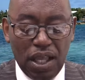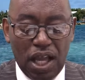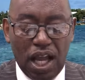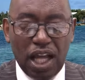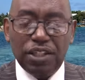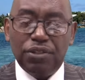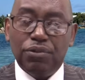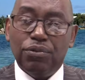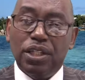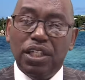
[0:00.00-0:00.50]

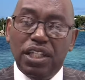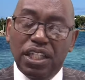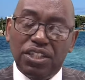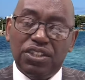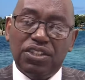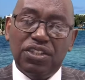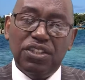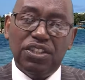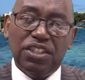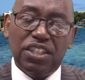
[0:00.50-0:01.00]
and the
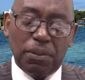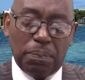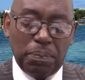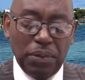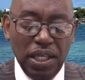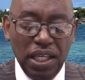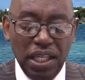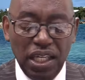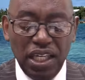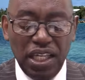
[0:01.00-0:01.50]
relationship
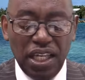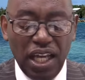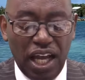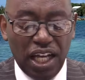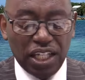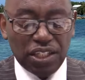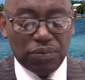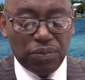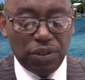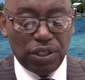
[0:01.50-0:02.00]
he
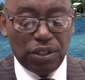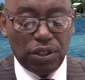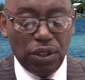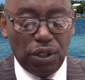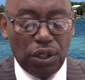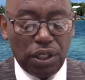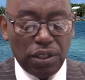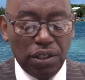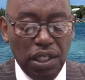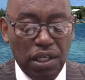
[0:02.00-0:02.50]
has with
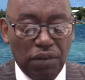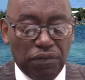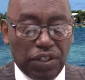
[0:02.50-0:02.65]
God.